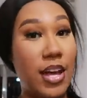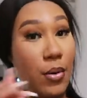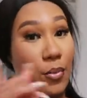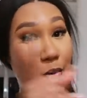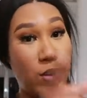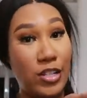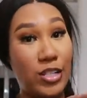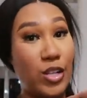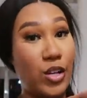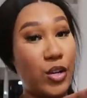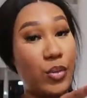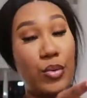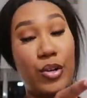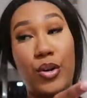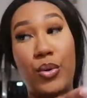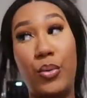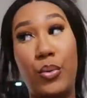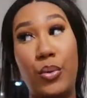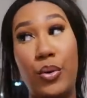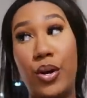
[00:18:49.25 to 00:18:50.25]
I was gonna
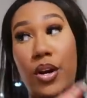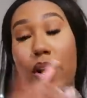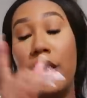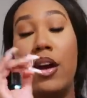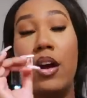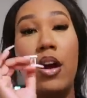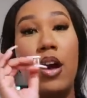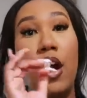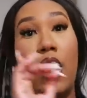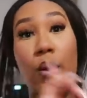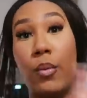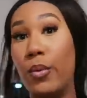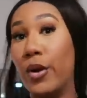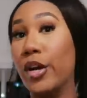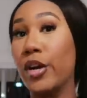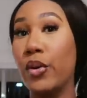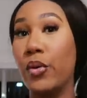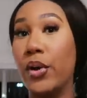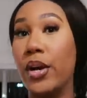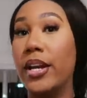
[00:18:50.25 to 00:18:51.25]
record or
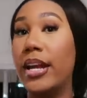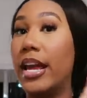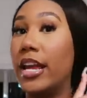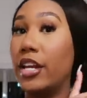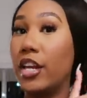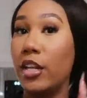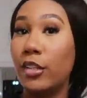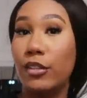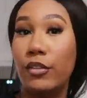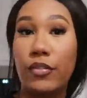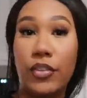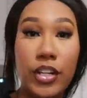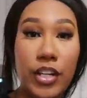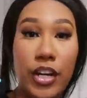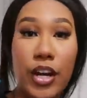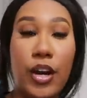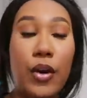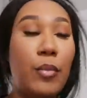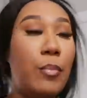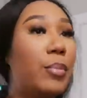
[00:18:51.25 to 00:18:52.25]
work on another
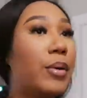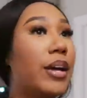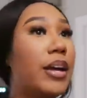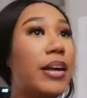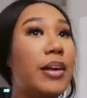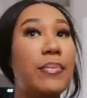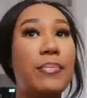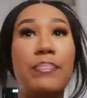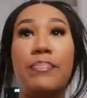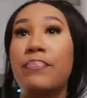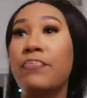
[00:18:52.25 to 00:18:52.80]
video, but